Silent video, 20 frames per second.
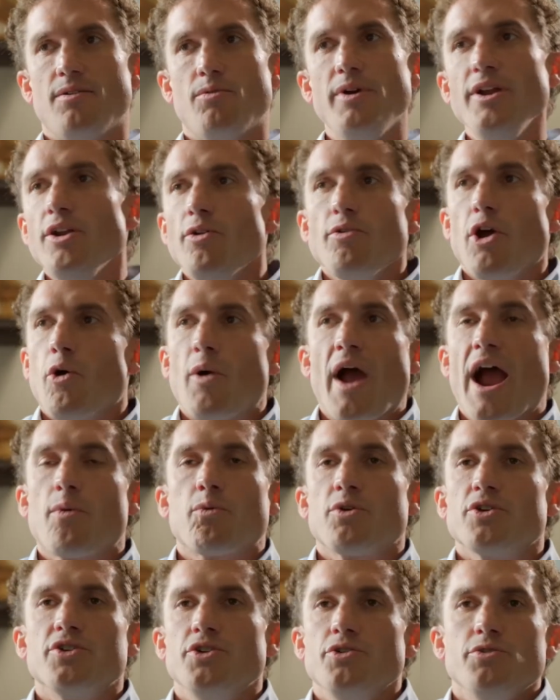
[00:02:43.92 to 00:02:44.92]
We don't know how
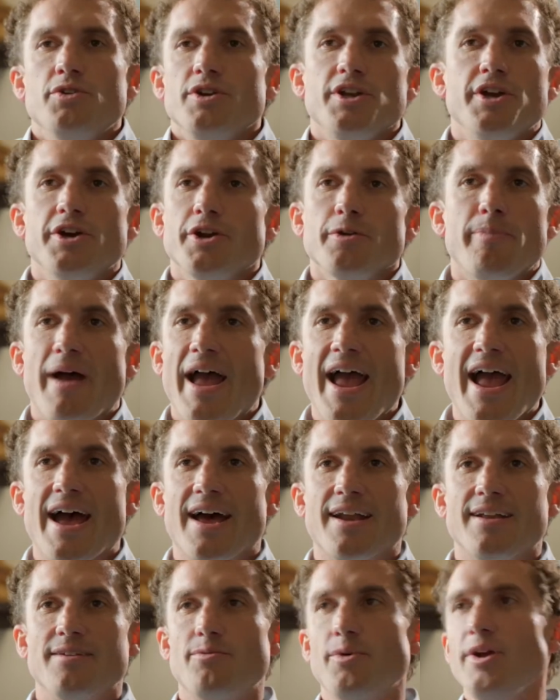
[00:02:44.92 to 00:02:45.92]
we're doing, good or
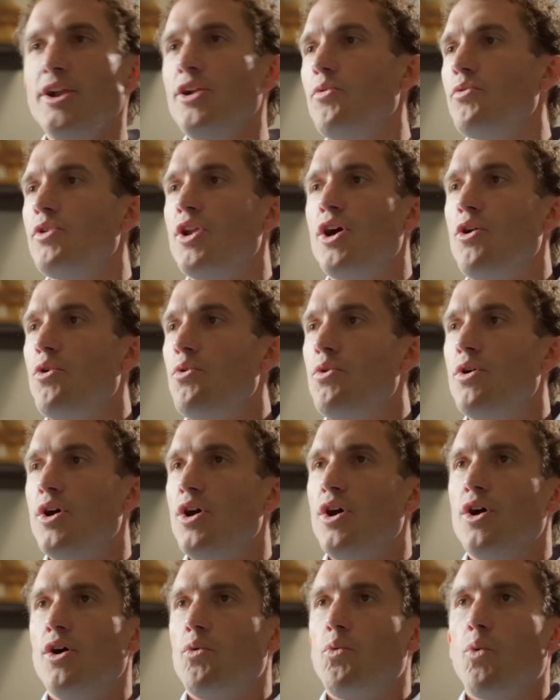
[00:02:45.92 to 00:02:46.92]
bad. We don't know
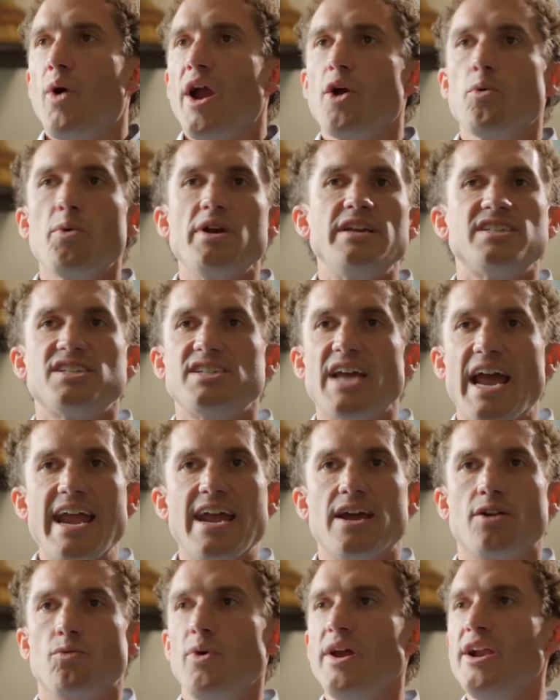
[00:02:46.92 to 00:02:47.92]
where we
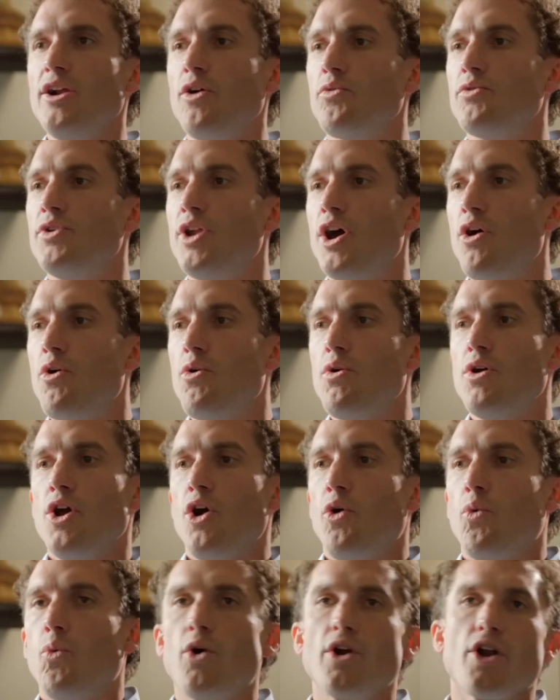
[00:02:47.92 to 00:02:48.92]
stand. We don't know
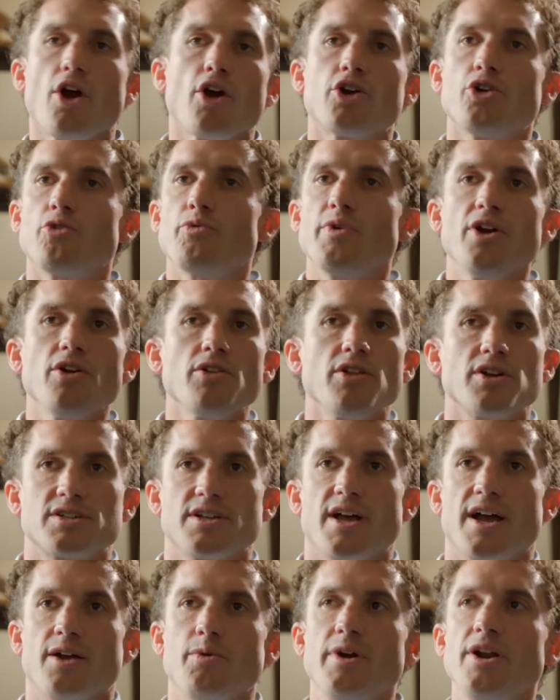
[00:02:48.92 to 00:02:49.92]
what our career looks
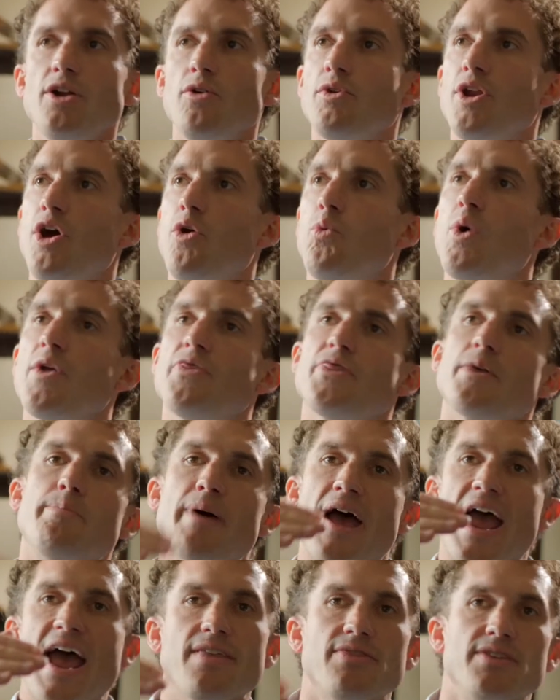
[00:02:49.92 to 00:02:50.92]
like. We don't know what the
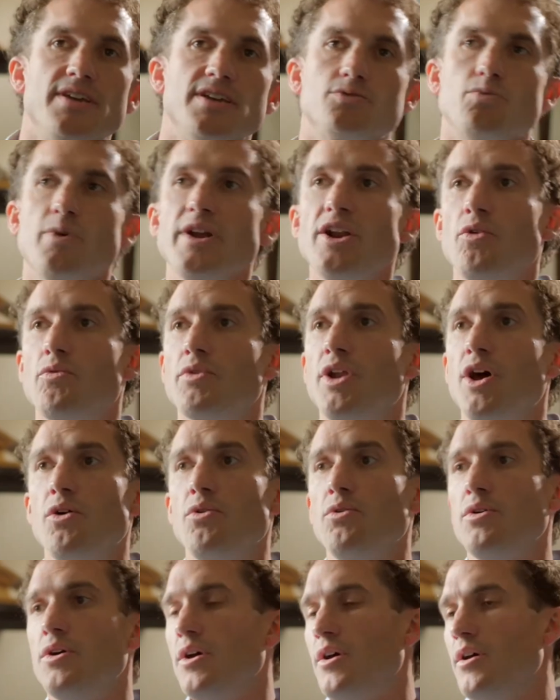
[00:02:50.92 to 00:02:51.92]
path is. We don't
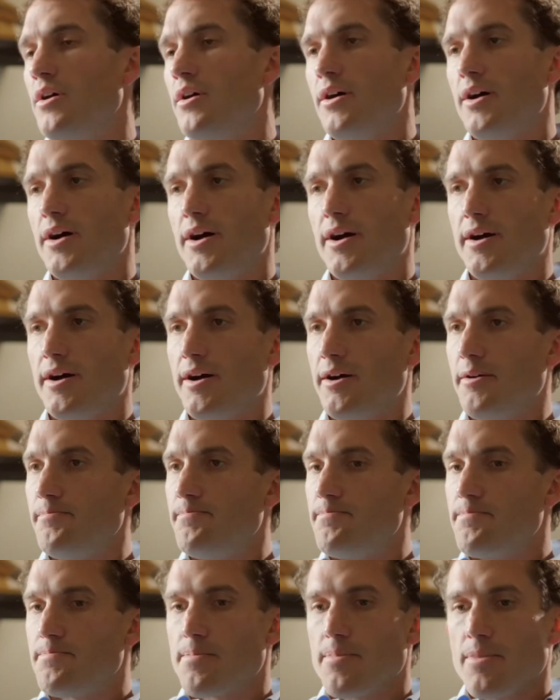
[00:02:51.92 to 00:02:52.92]
know,
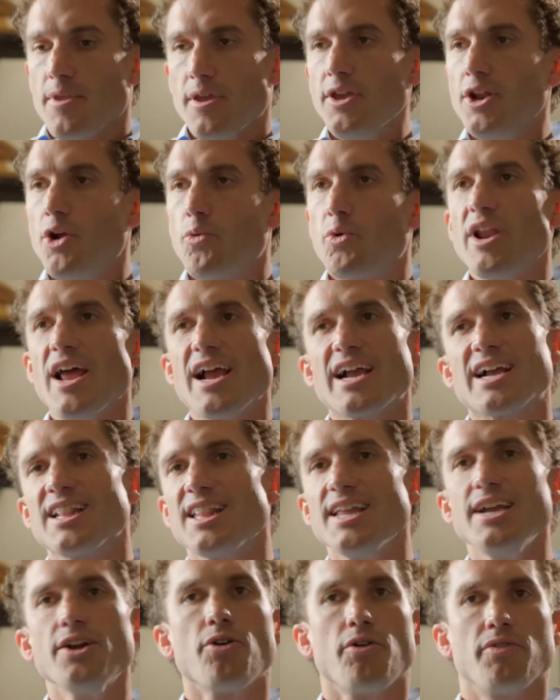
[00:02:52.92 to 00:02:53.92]
we're not
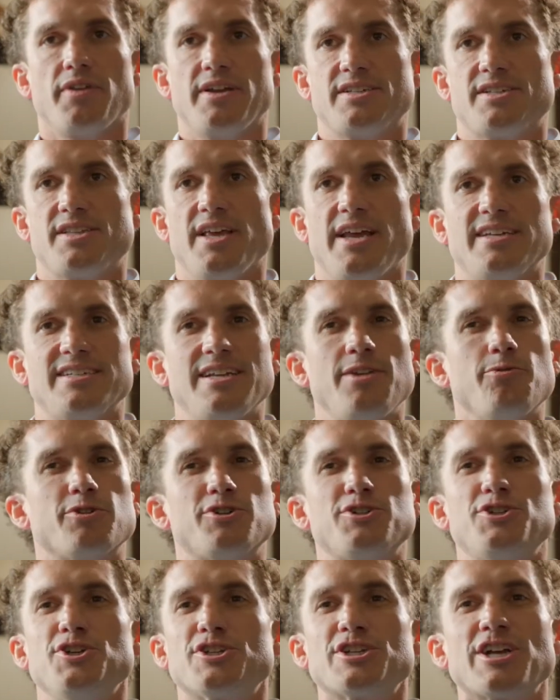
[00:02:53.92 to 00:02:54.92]
clear on these things. And it
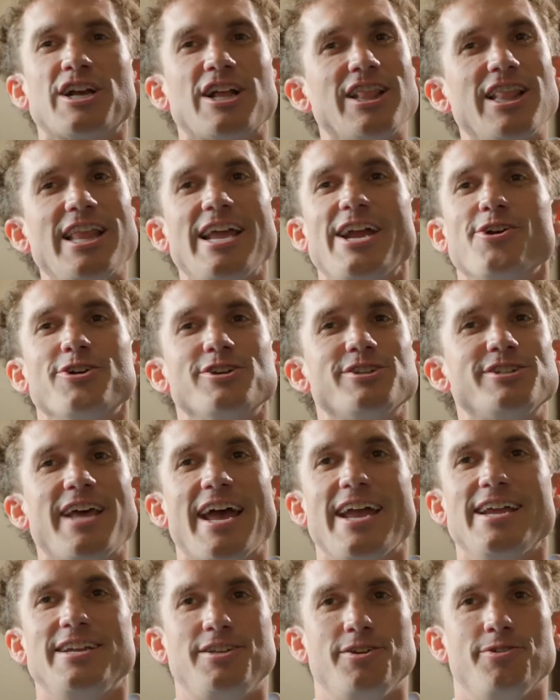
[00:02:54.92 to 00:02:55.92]
was just clear as
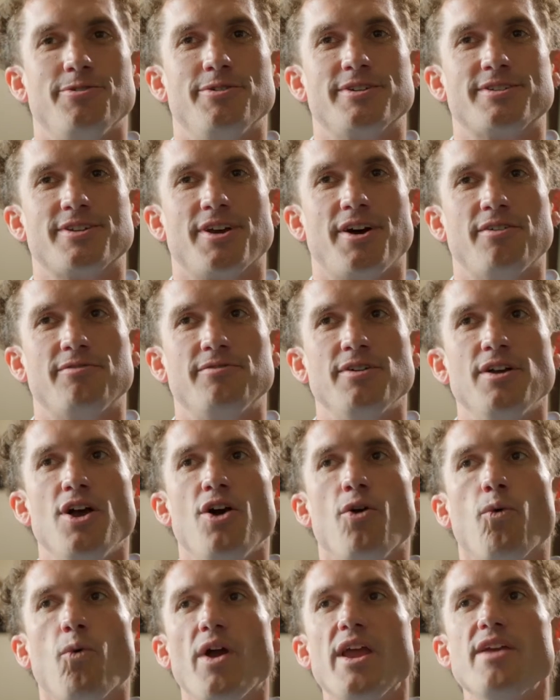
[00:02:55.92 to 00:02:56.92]
day to us
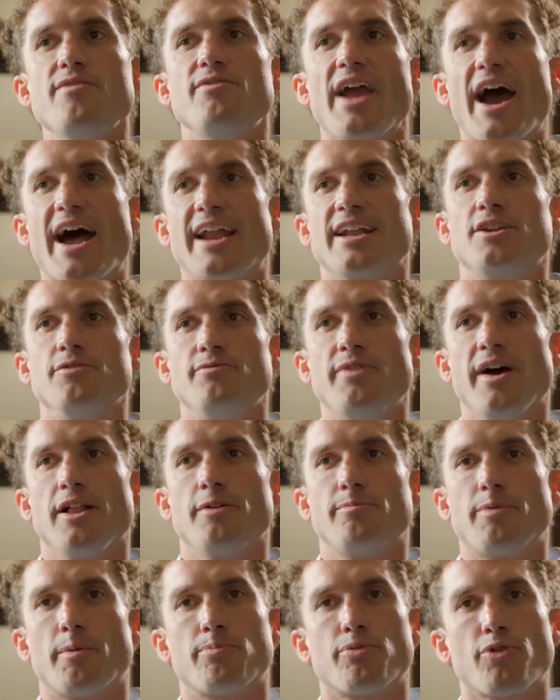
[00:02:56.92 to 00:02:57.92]
of, we've got to
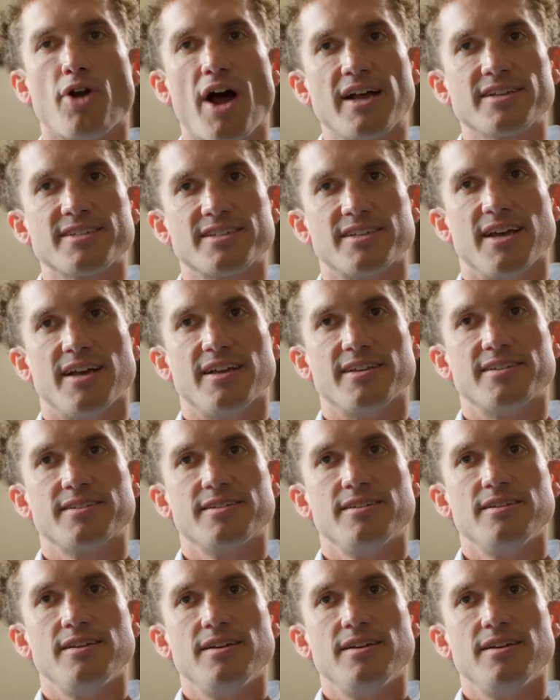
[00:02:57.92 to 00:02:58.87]
develop a process,